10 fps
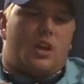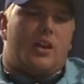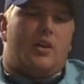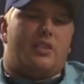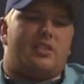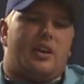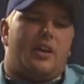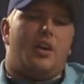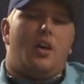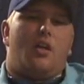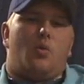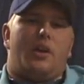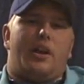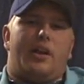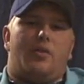How do I say it?
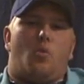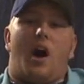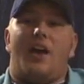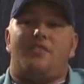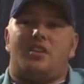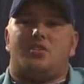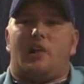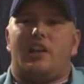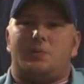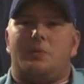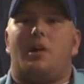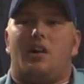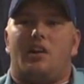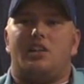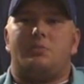When a wife gets her ass beat by
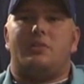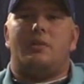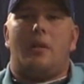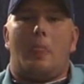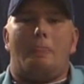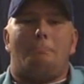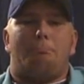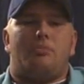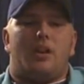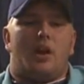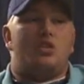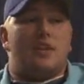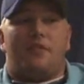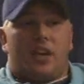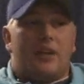her husband, you know
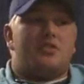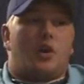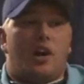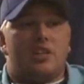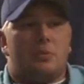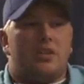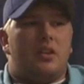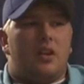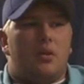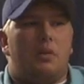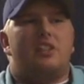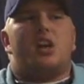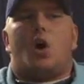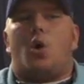she forgives her husband, but it's